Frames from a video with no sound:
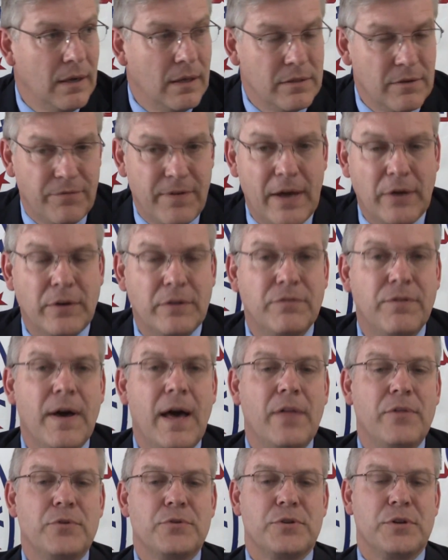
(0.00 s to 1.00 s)
The Founding
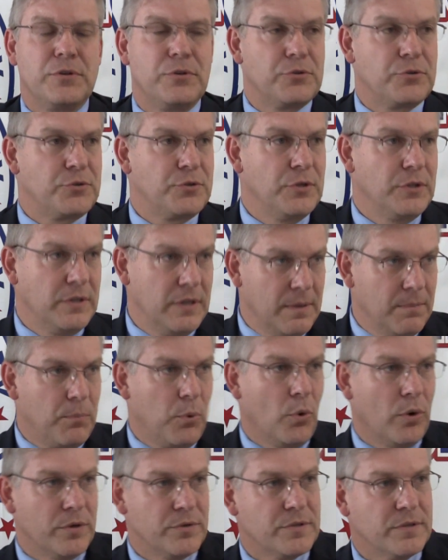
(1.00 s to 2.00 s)
Fathers understood the
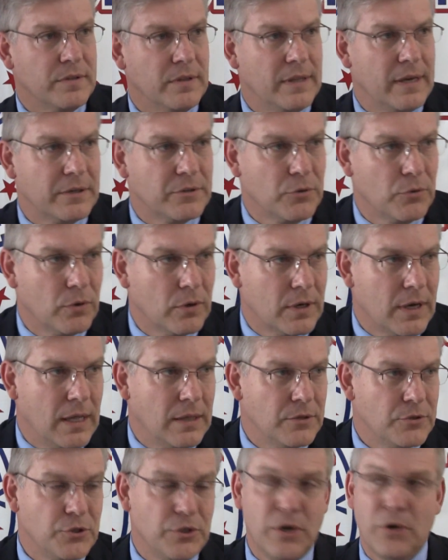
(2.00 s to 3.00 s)
importance of the Electoral College.